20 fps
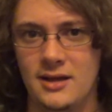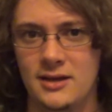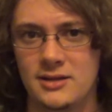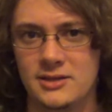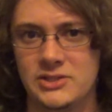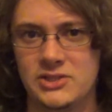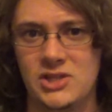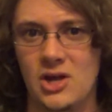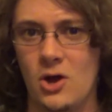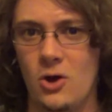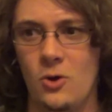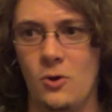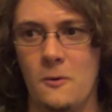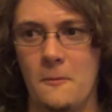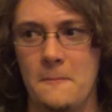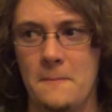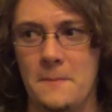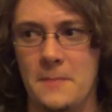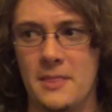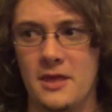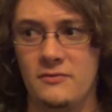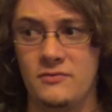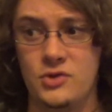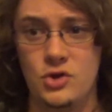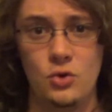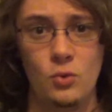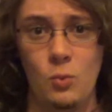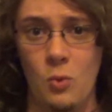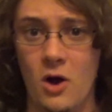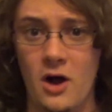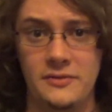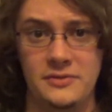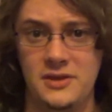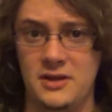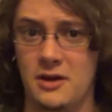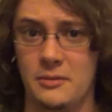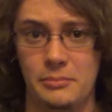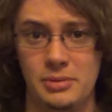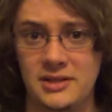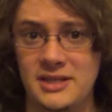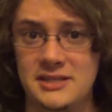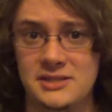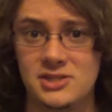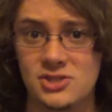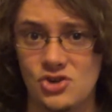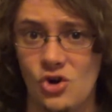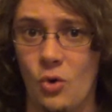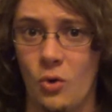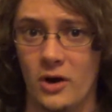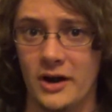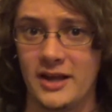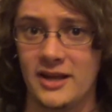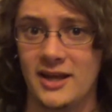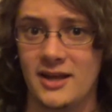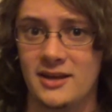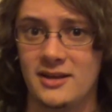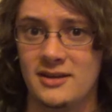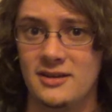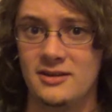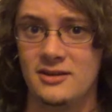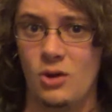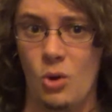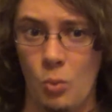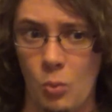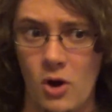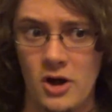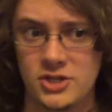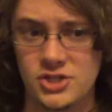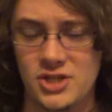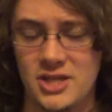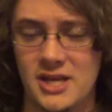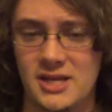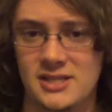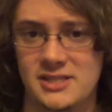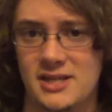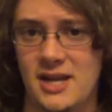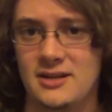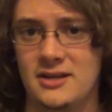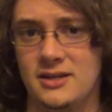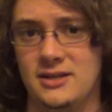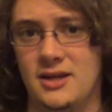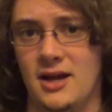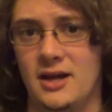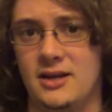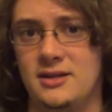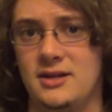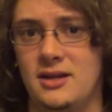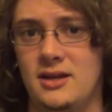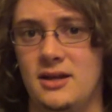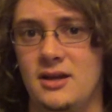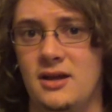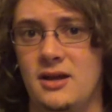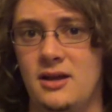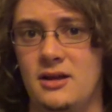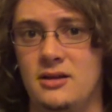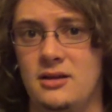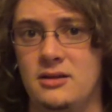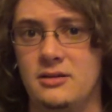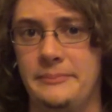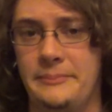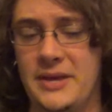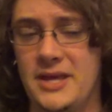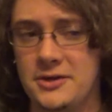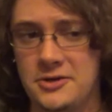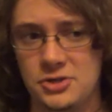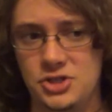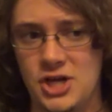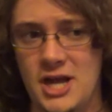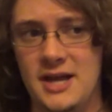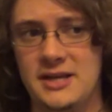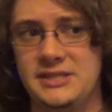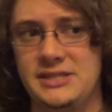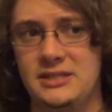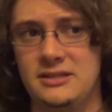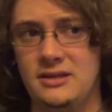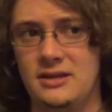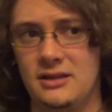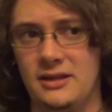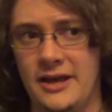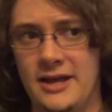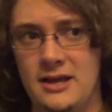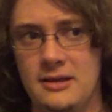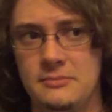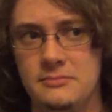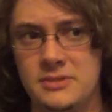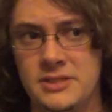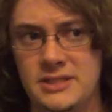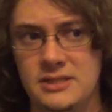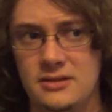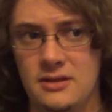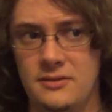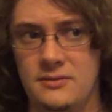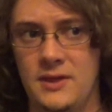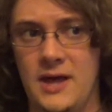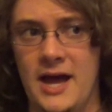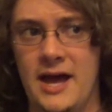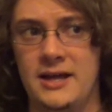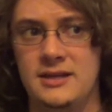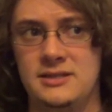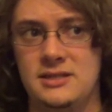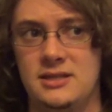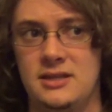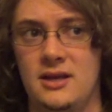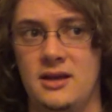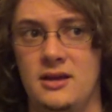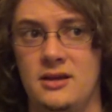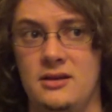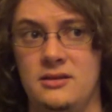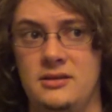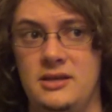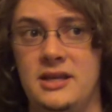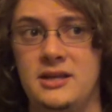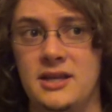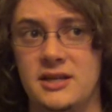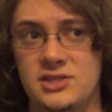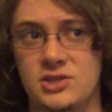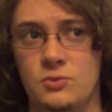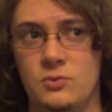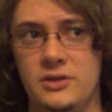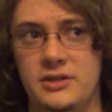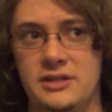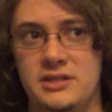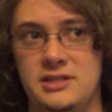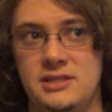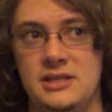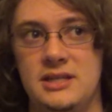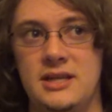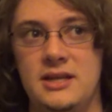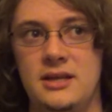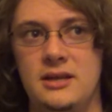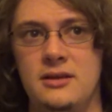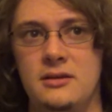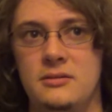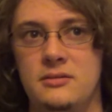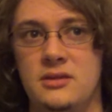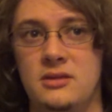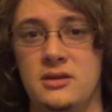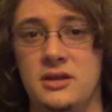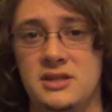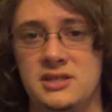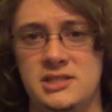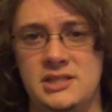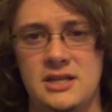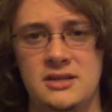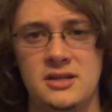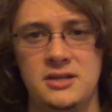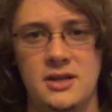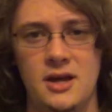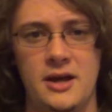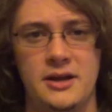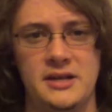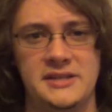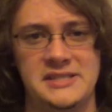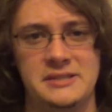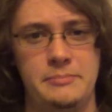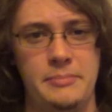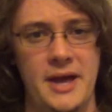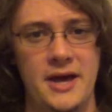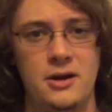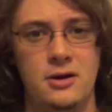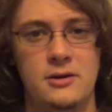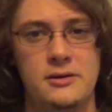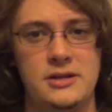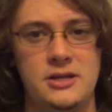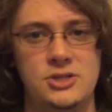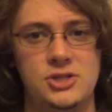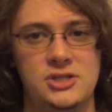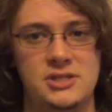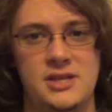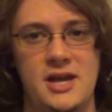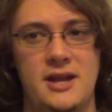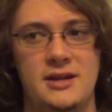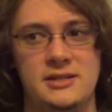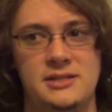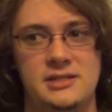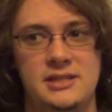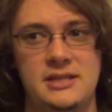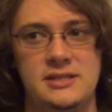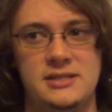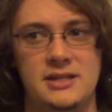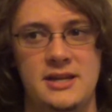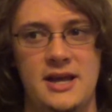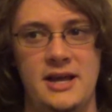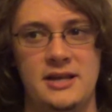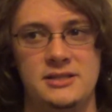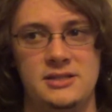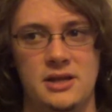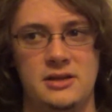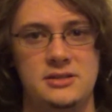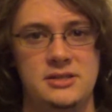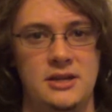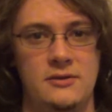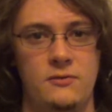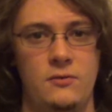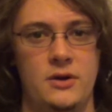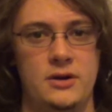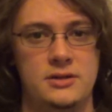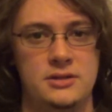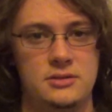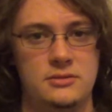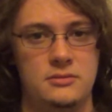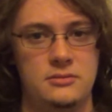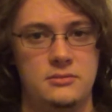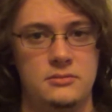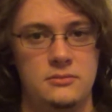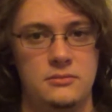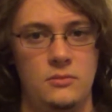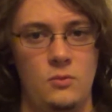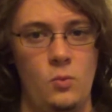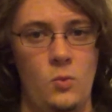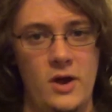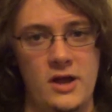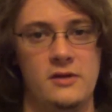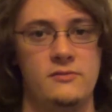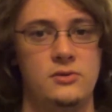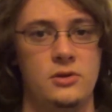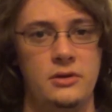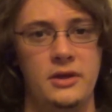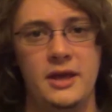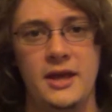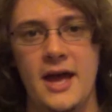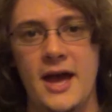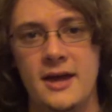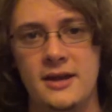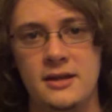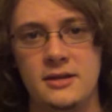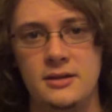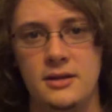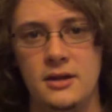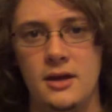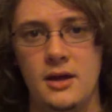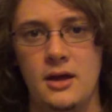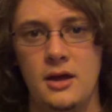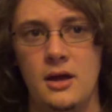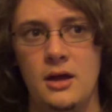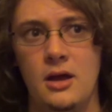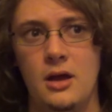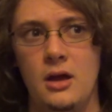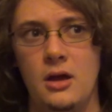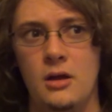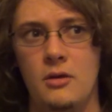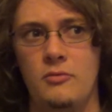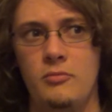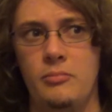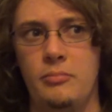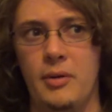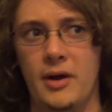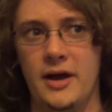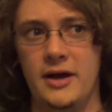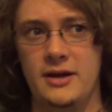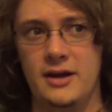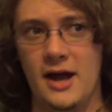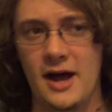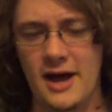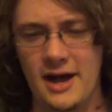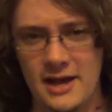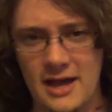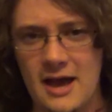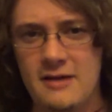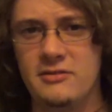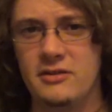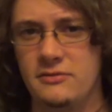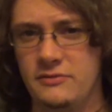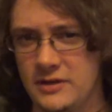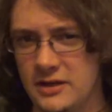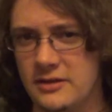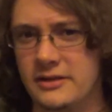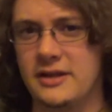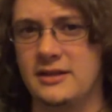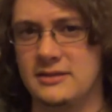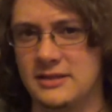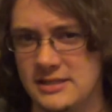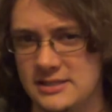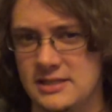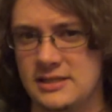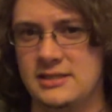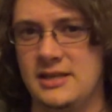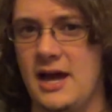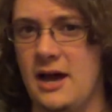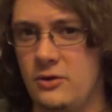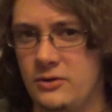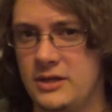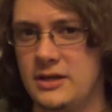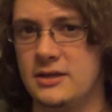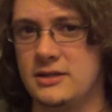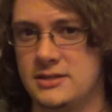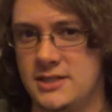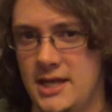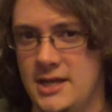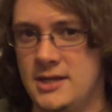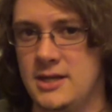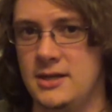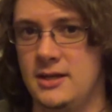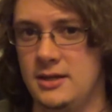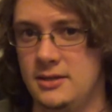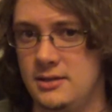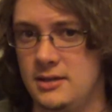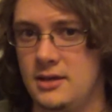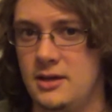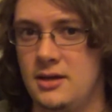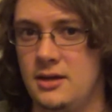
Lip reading: So, if you want the complete story, watch the extended cut. Peter Jackson claims that he doesn't really see the extended cut as better. He just kind of sees it as a different way of looking at it. But I have a feeling this is how he intended it.